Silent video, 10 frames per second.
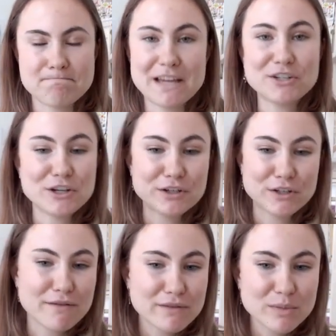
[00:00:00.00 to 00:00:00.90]
Engineers
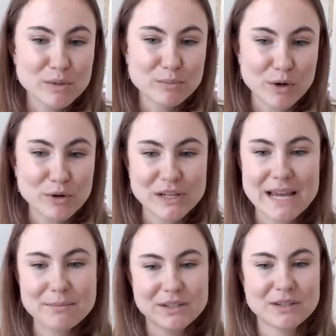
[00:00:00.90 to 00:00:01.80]
often build
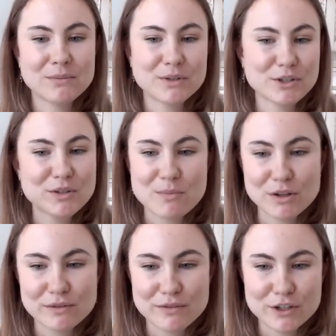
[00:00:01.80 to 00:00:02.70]
prototypes, which are
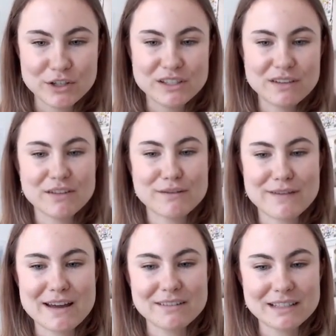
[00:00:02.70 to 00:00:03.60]
smaller versions of their
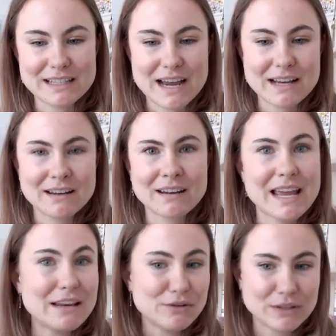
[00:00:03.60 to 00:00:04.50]
final design,
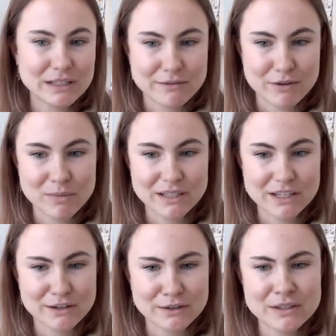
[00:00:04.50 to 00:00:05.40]
and using different
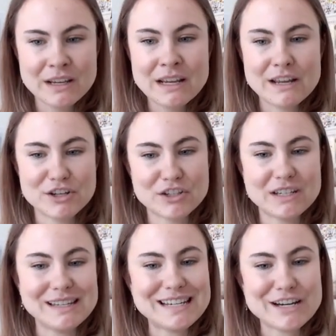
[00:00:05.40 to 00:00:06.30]
materials just
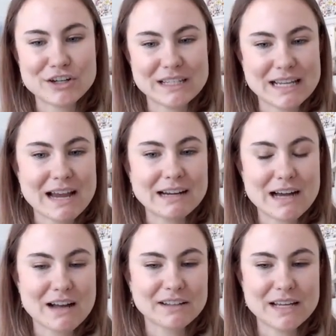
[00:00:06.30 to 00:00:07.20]
to see your design
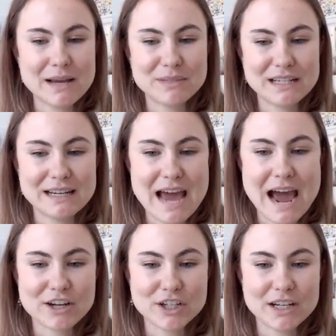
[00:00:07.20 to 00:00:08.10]
concept in
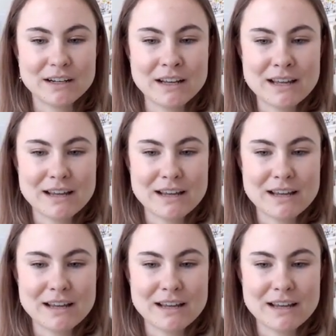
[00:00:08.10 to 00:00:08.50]
action.